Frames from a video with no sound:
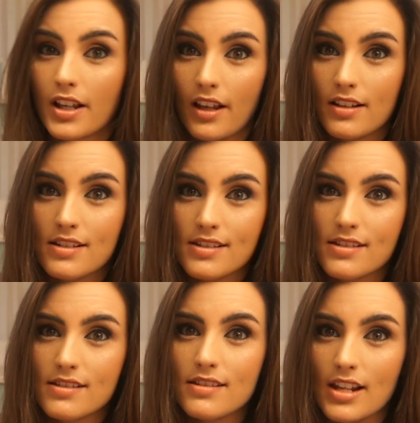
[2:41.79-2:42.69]

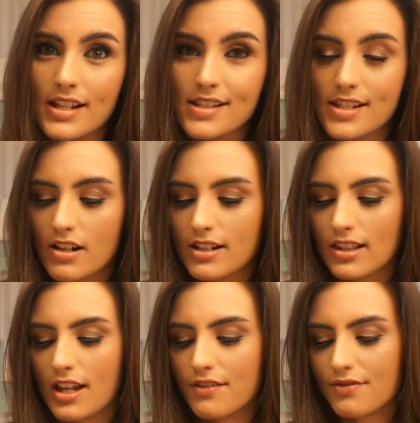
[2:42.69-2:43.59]
because necessary
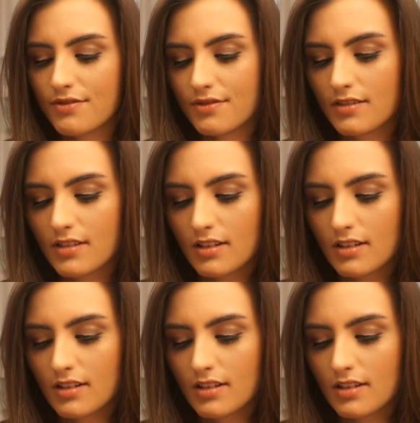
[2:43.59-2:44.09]
life.